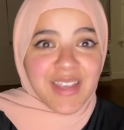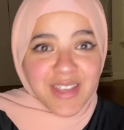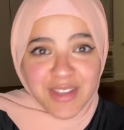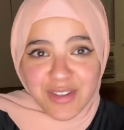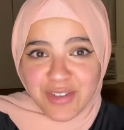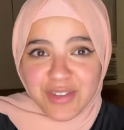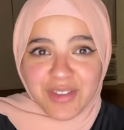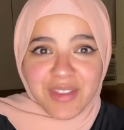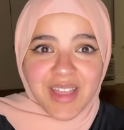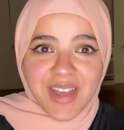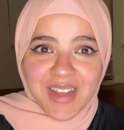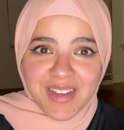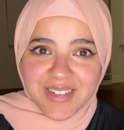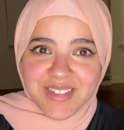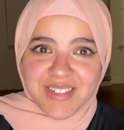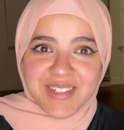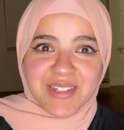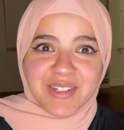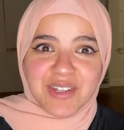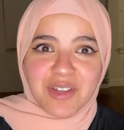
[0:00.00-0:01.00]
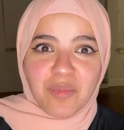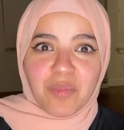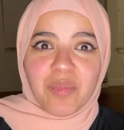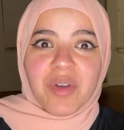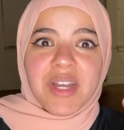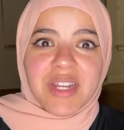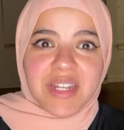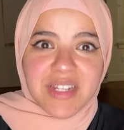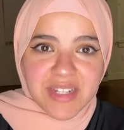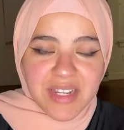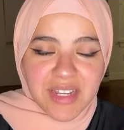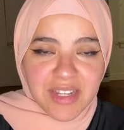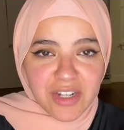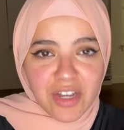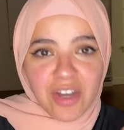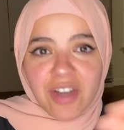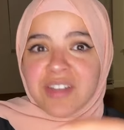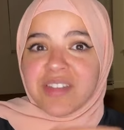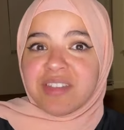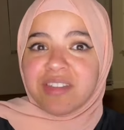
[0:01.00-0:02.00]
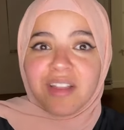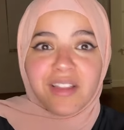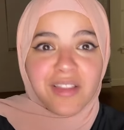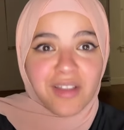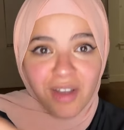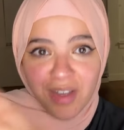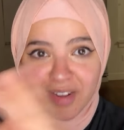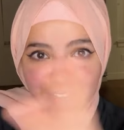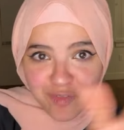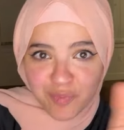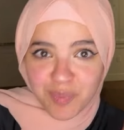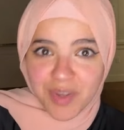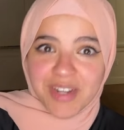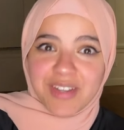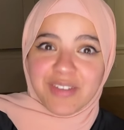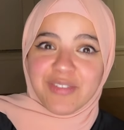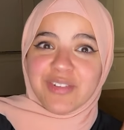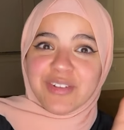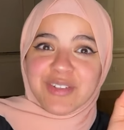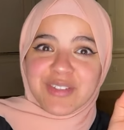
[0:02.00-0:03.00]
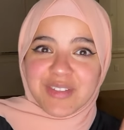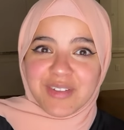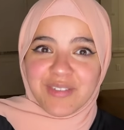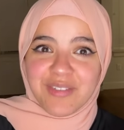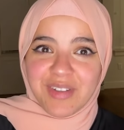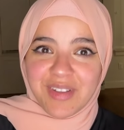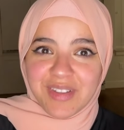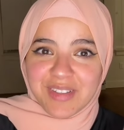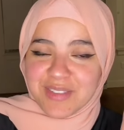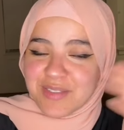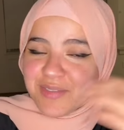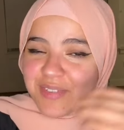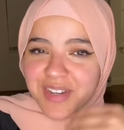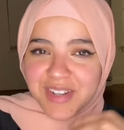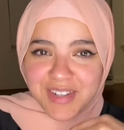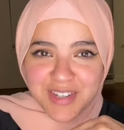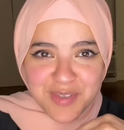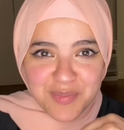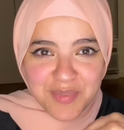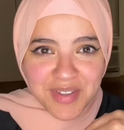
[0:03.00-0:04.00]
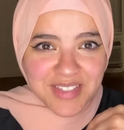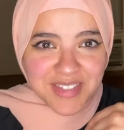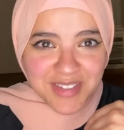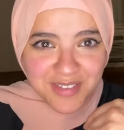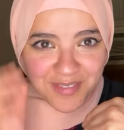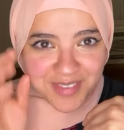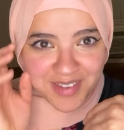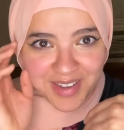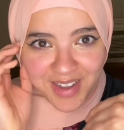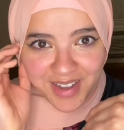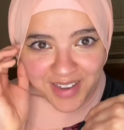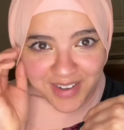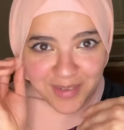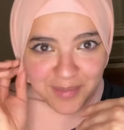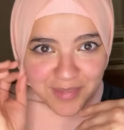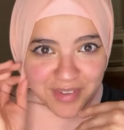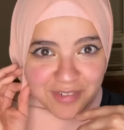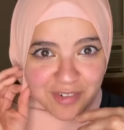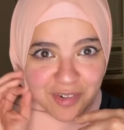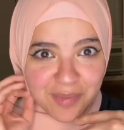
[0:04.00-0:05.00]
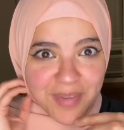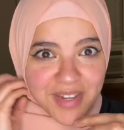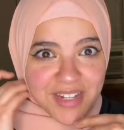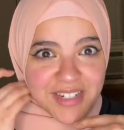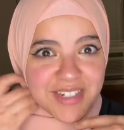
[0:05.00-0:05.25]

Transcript: I can do that, but it costs a lot of money, first of all. It's very expensive to hire me for